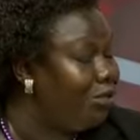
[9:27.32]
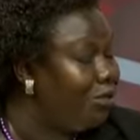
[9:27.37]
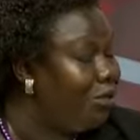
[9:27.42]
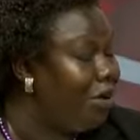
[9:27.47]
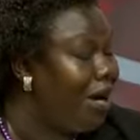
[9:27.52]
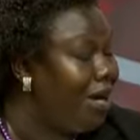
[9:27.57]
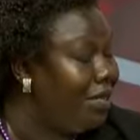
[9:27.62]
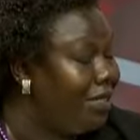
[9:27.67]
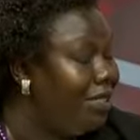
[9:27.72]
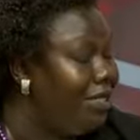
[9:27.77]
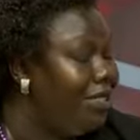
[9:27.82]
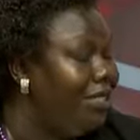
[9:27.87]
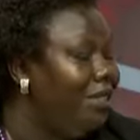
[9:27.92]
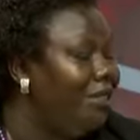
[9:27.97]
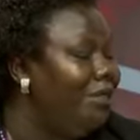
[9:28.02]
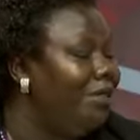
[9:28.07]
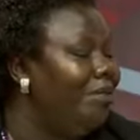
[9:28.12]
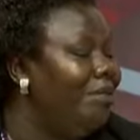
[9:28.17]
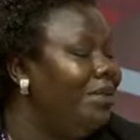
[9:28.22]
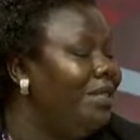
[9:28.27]
to us in the
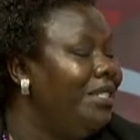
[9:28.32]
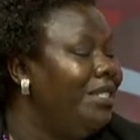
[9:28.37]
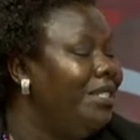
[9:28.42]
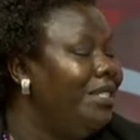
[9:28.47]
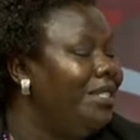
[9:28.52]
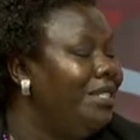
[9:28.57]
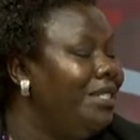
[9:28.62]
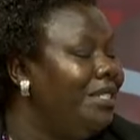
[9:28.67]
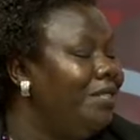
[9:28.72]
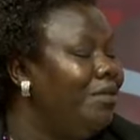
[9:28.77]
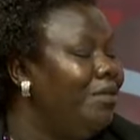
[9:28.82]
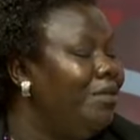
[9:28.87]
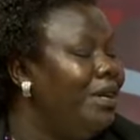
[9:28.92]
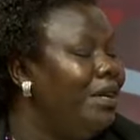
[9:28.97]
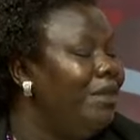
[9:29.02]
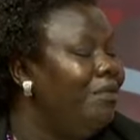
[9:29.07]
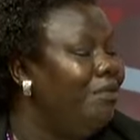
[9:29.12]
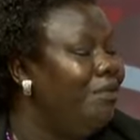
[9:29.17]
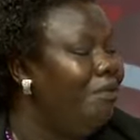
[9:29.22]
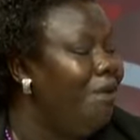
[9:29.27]
communities.
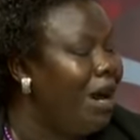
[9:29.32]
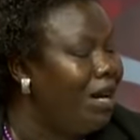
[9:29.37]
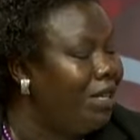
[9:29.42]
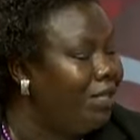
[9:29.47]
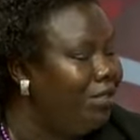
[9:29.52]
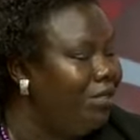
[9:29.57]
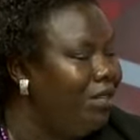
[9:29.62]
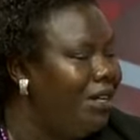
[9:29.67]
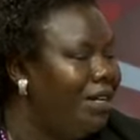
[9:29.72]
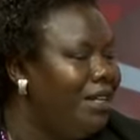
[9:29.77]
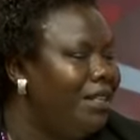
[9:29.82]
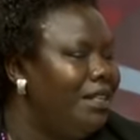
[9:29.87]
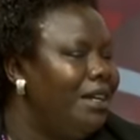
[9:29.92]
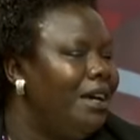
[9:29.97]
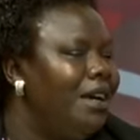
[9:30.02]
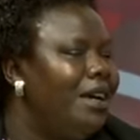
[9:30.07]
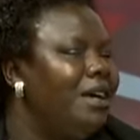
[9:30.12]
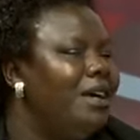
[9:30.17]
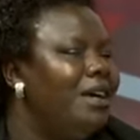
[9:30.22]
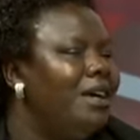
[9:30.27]
We've worked
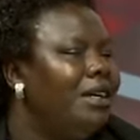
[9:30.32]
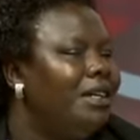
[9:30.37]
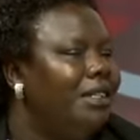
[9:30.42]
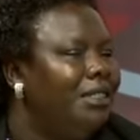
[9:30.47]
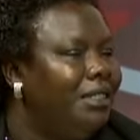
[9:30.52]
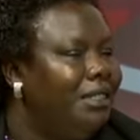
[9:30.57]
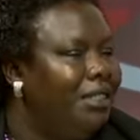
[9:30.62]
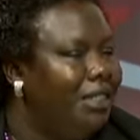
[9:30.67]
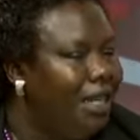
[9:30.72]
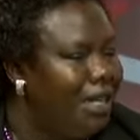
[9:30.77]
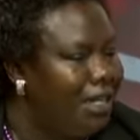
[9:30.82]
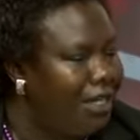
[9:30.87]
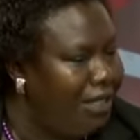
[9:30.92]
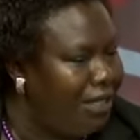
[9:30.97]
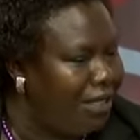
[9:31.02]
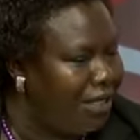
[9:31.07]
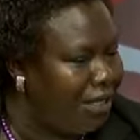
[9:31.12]
together. She has,